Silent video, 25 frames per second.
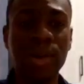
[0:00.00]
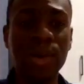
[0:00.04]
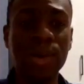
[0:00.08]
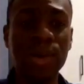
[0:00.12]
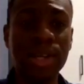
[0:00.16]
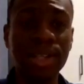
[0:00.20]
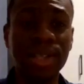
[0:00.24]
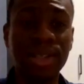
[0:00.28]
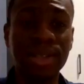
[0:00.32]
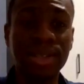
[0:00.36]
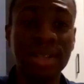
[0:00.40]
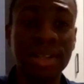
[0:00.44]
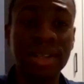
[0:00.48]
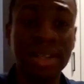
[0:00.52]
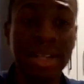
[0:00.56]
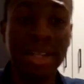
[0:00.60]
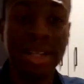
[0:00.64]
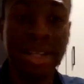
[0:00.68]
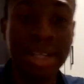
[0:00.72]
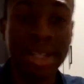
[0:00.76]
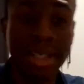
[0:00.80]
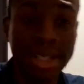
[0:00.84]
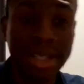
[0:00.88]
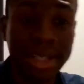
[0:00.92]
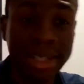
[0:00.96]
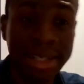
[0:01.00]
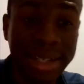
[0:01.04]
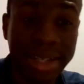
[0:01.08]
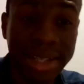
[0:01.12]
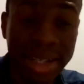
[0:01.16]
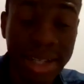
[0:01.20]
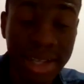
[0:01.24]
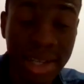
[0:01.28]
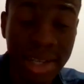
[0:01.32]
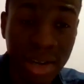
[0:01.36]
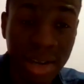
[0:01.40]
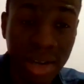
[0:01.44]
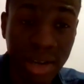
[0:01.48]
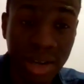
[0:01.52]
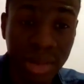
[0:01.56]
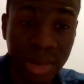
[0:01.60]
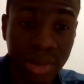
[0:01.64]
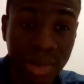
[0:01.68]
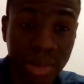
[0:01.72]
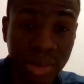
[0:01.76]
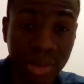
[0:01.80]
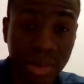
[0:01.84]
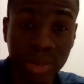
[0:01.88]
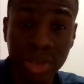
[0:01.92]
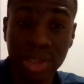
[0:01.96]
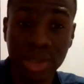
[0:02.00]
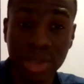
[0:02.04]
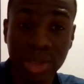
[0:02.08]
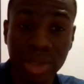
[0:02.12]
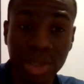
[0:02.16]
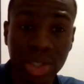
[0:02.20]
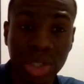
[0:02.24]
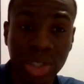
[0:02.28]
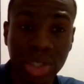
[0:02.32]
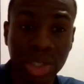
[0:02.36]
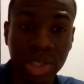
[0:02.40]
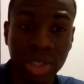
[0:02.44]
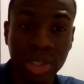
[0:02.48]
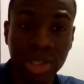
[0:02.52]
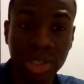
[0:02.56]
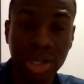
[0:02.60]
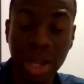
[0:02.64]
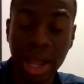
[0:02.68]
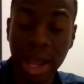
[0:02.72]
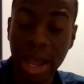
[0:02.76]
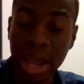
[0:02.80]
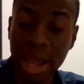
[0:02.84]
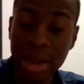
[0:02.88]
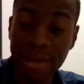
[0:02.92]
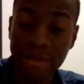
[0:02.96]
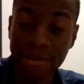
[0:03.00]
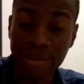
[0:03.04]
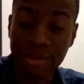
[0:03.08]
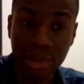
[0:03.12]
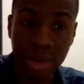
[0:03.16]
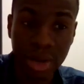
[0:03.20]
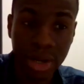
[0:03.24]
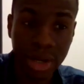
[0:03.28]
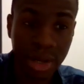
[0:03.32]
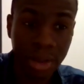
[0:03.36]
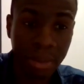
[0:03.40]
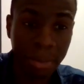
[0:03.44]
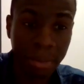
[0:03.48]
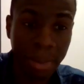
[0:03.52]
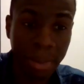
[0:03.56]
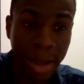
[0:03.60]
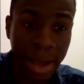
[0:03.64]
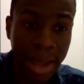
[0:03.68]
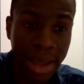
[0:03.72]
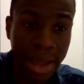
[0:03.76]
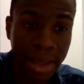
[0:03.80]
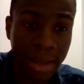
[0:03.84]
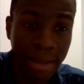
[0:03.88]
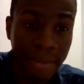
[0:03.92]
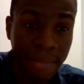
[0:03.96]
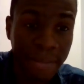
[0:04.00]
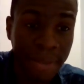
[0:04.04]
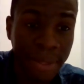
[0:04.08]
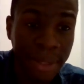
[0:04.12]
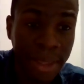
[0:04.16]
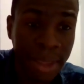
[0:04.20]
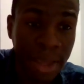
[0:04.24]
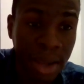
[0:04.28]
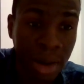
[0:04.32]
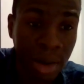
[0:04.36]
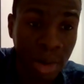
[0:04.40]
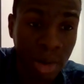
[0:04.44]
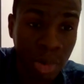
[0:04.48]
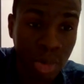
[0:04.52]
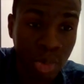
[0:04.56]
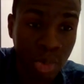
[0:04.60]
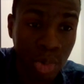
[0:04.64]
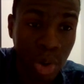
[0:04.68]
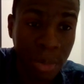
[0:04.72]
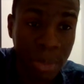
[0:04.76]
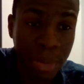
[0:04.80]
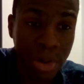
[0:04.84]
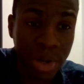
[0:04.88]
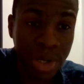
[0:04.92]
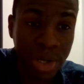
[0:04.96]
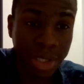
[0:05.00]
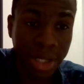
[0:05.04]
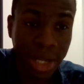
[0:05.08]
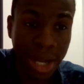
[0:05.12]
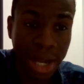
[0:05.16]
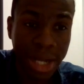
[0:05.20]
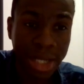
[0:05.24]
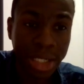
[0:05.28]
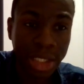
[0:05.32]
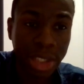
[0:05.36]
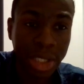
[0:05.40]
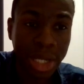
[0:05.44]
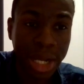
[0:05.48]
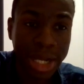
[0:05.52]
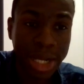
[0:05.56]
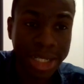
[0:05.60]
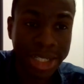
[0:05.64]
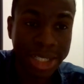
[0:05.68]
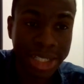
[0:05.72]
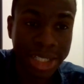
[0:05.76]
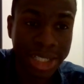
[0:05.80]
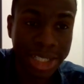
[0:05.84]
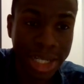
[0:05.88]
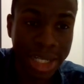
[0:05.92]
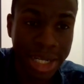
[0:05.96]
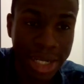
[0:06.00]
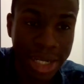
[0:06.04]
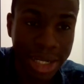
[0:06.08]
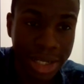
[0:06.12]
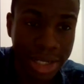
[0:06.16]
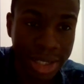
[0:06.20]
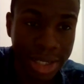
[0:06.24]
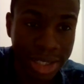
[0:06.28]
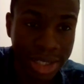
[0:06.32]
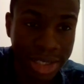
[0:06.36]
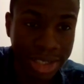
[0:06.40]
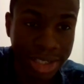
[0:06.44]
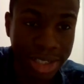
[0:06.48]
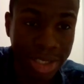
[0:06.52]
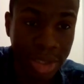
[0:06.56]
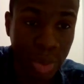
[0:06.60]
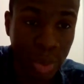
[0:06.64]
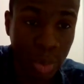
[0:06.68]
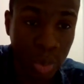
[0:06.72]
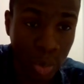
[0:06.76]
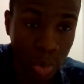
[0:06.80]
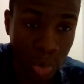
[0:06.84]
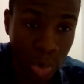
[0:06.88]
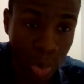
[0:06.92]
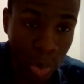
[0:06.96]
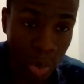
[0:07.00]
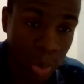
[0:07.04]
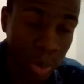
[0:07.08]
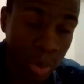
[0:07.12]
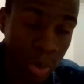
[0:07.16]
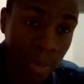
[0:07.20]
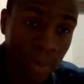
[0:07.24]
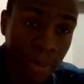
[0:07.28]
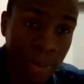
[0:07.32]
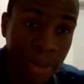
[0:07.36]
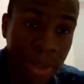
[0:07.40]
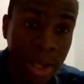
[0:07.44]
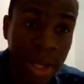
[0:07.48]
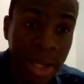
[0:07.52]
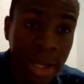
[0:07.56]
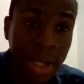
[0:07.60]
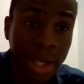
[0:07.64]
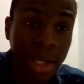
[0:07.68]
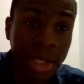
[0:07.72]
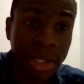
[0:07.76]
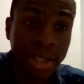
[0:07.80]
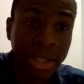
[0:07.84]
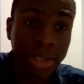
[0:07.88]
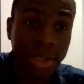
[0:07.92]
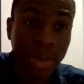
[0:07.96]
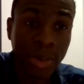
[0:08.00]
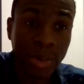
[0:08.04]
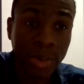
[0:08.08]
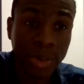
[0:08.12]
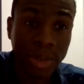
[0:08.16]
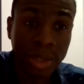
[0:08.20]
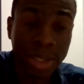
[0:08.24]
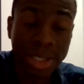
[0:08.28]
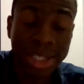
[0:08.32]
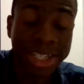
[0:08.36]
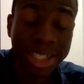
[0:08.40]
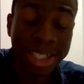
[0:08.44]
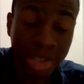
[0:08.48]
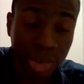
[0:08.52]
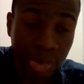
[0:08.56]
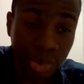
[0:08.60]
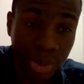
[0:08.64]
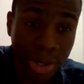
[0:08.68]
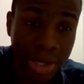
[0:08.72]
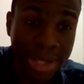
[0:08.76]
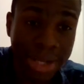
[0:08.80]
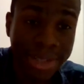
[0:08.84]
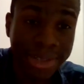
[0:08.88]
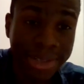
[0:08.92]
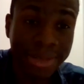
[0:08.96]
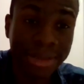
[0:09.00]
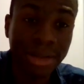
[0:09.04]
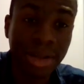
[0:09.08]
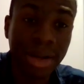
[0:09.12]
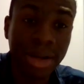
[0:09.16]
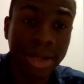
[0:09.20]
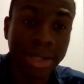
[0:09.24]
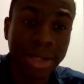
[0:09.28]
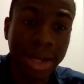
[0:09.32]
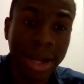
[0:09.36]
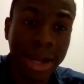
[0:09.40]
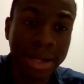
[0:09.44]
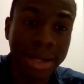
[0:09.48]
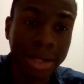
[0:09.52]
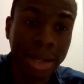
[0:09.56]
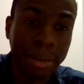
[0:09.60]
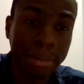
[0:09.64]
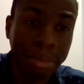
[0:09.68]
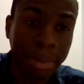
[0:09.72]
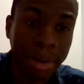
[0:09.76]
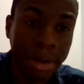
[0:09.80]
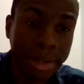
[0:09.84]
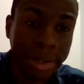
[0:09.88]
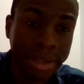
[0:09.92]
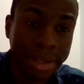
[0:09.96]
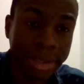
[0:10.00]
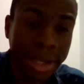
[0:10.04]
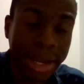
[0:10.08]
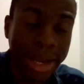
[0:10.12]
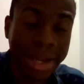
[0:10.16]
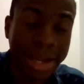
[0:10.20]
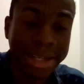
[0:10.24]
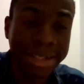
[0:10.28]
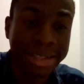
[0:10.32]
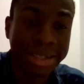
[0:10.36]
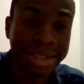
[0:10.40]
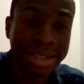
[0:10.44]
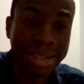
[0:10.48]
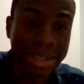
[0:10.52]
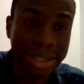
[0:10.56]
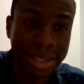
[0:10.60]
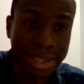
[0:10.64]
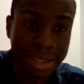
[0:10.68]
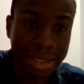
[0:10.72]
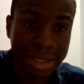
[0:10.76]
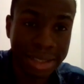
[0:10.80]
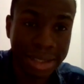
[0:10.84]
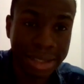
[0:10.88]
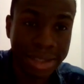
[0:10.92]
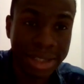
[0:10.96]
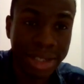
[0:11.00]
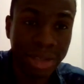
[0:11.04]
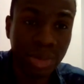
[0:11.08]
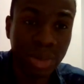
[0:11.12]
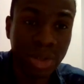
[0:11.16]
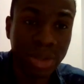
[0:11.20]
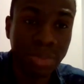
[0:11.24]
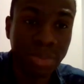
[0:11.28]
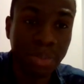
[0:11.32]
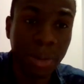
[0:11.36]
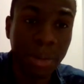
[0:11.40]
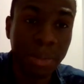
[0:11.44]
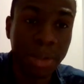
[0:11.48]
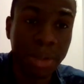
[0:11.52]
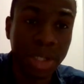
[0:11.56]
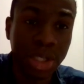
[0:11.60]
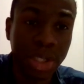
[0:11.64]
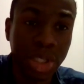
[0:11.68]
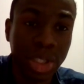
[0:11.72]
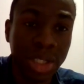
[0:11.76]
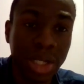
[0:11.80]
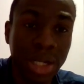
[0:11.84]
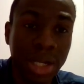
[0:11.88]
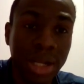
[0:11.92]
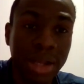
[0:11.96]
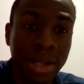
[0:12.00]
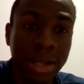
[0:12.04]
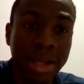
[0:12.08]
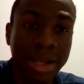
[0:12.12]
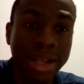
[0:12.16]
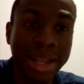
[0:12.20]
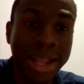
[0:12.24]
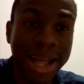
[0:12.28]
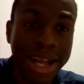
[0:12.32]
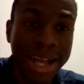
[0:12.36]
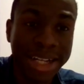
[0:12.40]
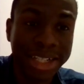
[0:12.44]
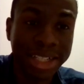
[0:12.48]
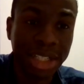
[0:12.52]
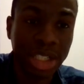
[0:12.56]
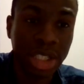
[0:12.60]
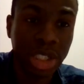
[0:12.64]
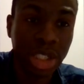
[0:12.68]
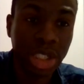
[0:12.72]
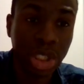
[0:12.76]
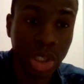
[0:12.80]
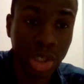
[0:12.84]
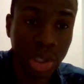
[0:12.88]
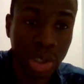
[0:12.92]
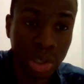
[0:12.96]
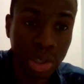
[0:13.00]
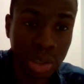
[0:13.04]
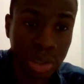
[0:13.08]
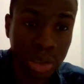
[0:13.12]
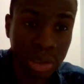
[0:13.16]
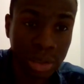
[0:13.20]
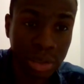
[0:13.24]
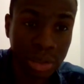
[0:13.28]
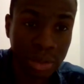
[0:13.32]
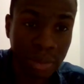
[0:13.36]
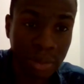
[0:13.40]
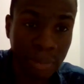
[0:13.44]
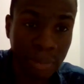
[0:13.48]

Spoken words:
according to the latest legal research I have read by Robert Ash and Jay Sikulo, so Israel is not an apartheid state. This was published last year,